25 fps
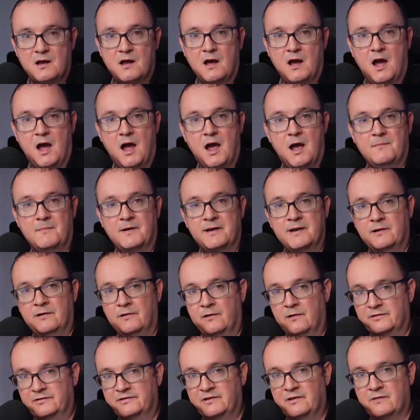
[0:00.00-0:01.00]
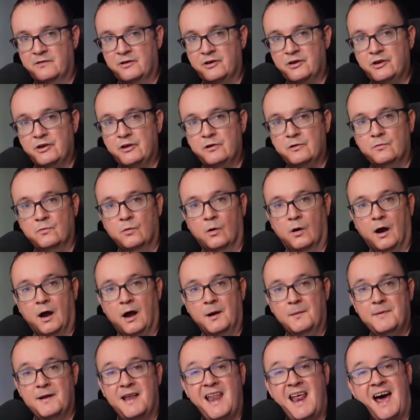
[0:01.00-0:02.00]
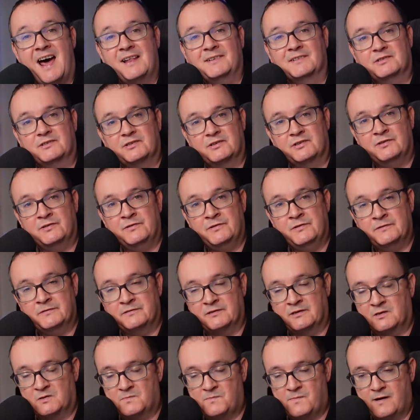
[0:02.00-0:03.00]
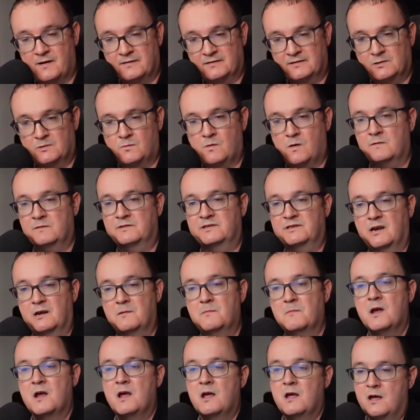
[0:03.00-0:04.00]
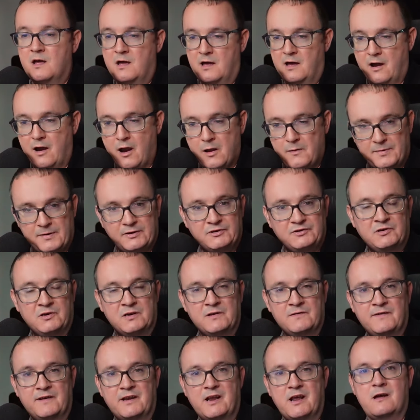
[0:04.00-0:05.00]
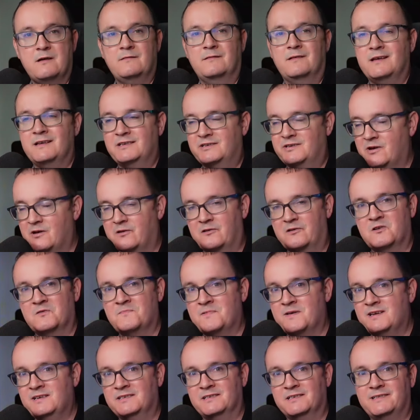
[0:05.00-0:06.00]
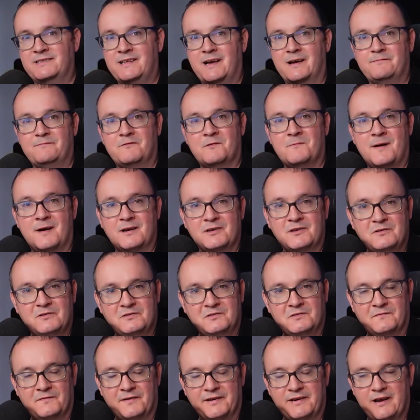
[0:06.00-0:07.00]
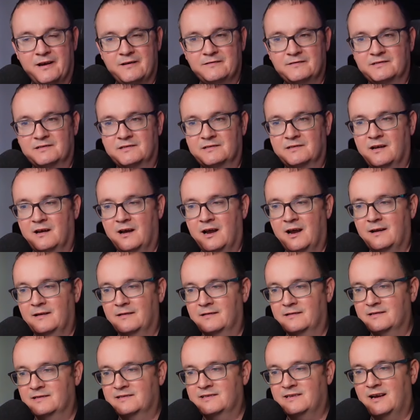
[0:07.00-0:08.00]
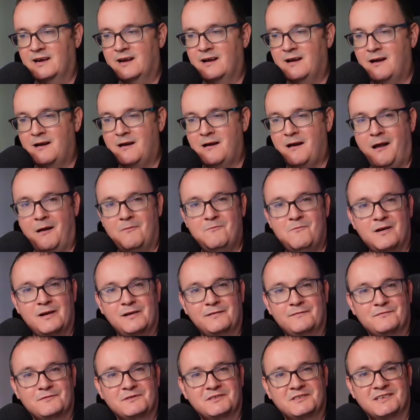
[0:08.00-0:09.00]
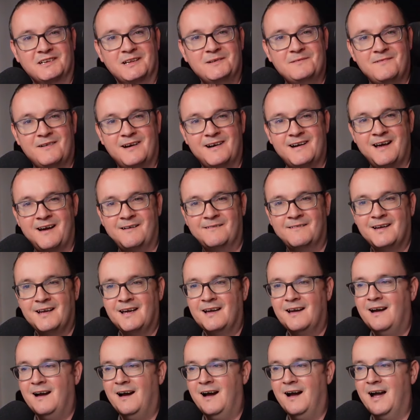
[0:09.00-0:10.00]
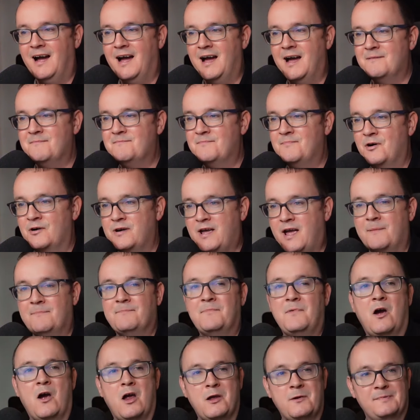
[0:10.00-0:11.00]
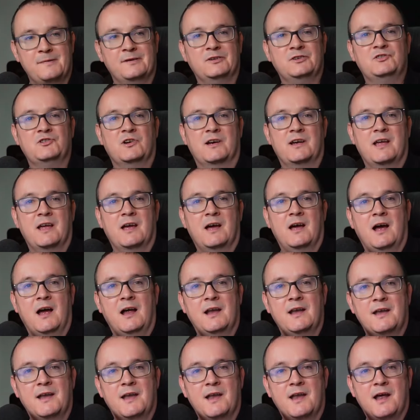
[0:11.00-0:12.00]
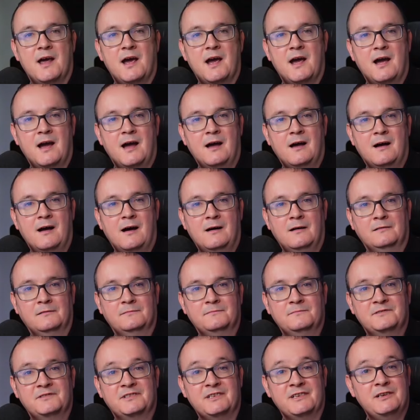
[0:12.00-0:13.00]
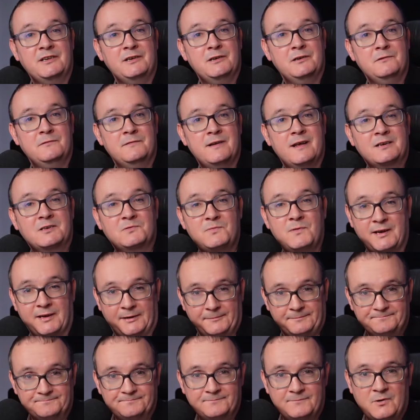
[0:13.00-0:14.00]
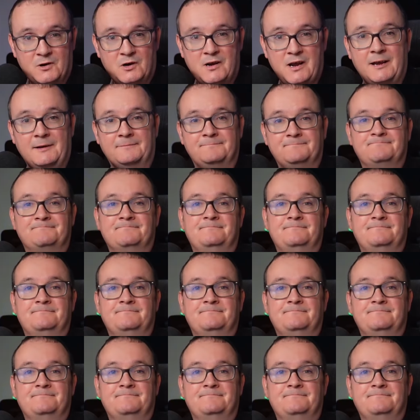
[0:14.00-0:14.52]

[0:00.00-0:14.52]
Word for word: Um, and then also the new um, enhanced user experience as well. So I hope you enjoyed the video. It's not going to be as in depth for my usual videos because uh, got I say I, am ready for a sleep right now. Um, but yeah, I hope you enjoy it and uh, I'll see you next week. Okay.